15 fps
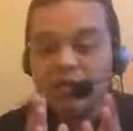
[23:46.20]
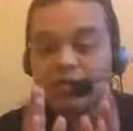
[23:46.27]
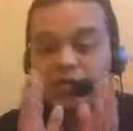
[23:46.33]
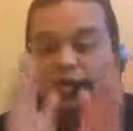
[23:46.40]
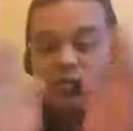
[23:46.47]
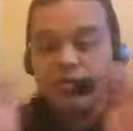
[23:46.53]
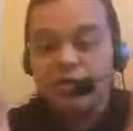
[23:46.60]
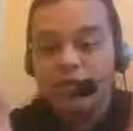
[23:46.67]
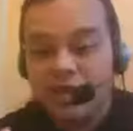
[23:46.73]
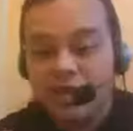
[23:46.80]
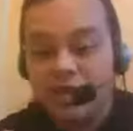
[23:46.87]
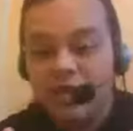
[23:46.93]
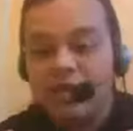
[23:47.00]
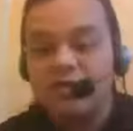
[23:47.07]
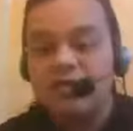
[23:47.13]

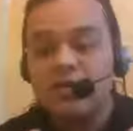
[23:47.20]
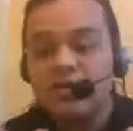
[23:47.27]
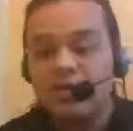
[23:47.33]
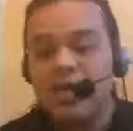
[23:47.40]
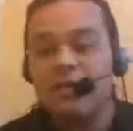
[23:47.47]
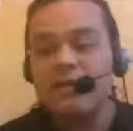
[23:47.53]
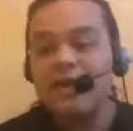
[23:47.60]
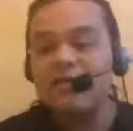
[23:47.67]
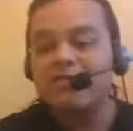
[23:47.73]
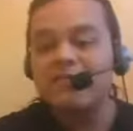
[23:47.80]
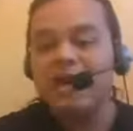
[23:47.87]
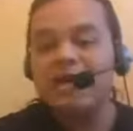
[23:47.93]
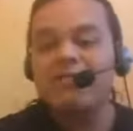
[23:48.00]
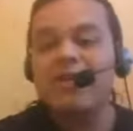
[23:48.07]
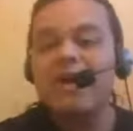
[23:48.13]
interpreting is the same as
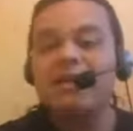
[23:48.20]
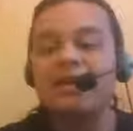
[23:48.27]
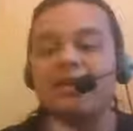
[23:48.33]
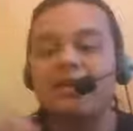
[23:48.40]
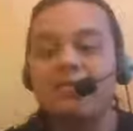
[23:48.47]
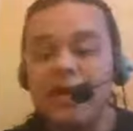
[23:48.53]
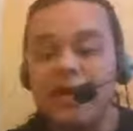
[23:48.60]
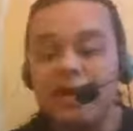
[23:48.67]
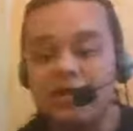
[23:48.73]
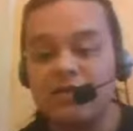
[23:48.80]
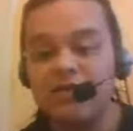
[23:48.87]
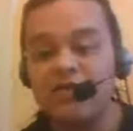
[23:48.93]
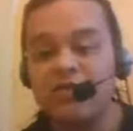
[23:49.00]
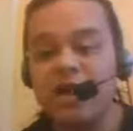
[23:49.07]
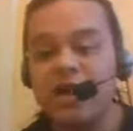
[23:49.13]
my mind,
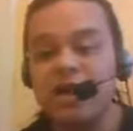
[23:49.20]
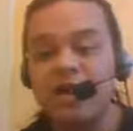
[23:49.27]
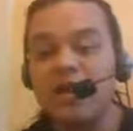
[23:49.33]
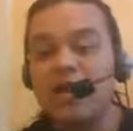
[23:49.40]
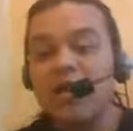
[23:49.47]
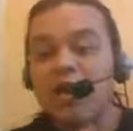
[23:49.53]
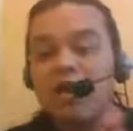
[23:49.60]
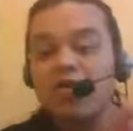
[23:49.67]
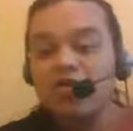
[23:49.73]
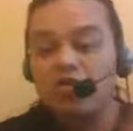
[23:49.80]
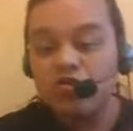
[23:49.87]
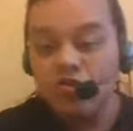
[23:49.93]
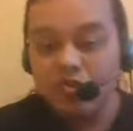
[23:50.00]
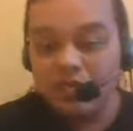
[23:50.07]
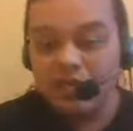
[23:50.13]
independent from mine,
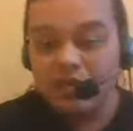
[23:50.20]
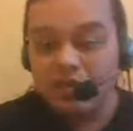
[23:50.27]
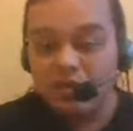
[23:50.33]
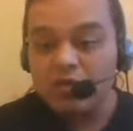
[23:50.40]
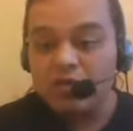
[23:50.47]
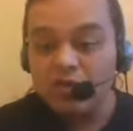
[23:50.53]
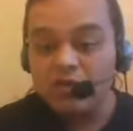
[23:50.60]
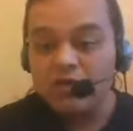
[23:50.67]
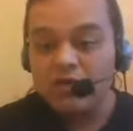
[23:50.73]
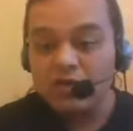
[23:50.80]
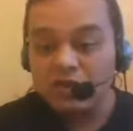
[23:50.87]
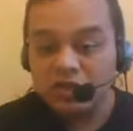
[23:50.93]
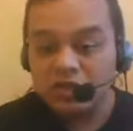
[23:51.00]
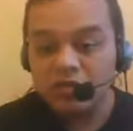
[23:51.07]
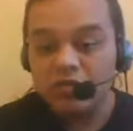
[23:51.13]
assuming those
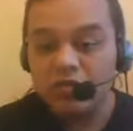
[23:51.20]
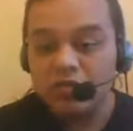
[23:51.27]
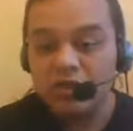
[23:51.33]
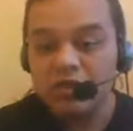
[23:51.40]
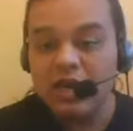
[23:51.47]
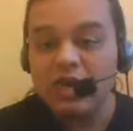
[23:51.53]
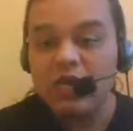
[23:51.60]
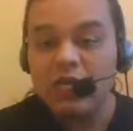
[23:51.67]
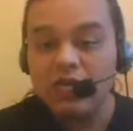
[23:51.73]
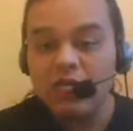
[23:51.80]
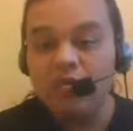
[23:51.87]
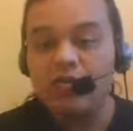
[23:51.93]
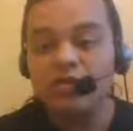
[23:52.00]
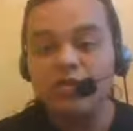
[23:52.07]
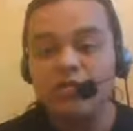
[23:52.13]
things that you're looking at are
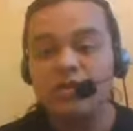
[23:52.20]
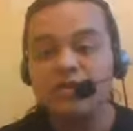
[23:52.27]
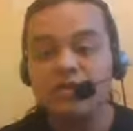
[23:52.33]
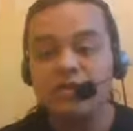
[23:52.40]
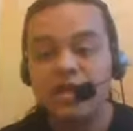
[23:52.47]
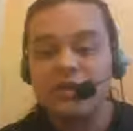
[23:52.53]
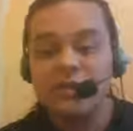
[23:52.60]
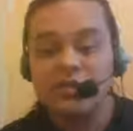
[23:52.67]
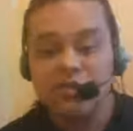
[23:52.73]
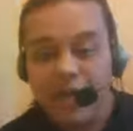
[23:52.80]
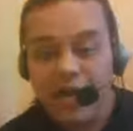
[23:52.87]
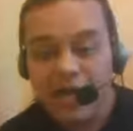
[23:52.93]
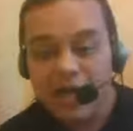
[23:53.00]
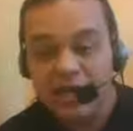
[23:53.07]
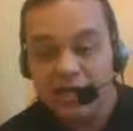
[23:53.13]
going to be the same as
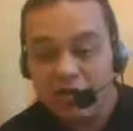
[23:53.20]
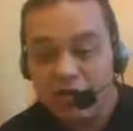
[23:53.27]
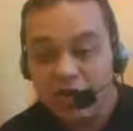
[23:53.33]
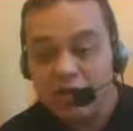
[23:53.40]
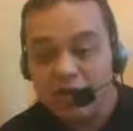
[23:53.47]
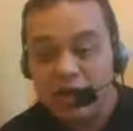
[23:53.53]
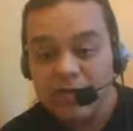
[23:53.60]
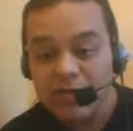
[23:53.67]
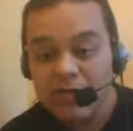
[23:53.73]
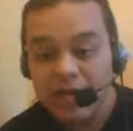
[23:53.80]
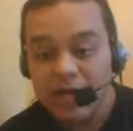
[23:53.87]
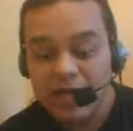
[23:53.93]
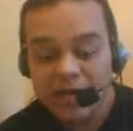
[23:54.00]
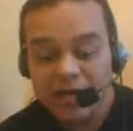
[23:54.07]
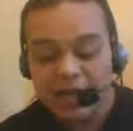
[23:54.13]
mine. Do you get what I'm
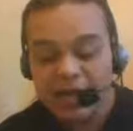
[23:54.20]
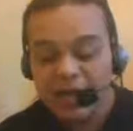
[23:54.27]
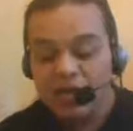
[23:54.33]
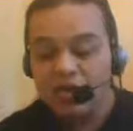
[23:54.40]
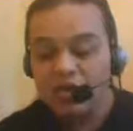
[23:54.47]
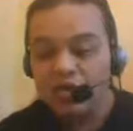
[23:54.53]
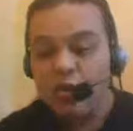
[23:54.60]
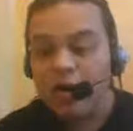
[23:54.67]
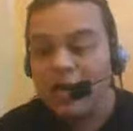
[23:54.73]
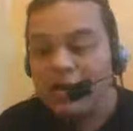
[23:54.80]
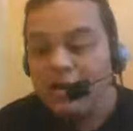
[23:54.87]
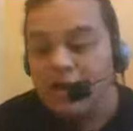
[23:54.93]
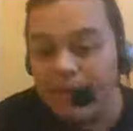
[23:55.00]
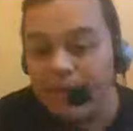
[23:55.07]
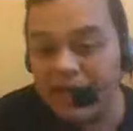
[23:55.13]
saying? You are
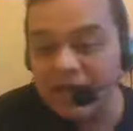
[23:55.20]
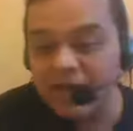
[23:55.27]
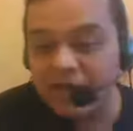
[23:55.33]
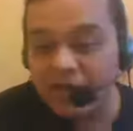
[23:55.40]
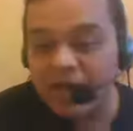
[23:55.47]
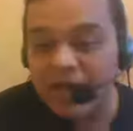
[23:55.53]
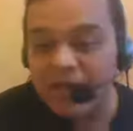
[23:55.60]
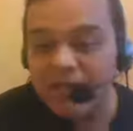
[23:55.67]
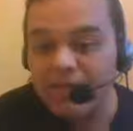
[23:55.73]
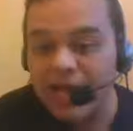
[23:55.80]
independent from my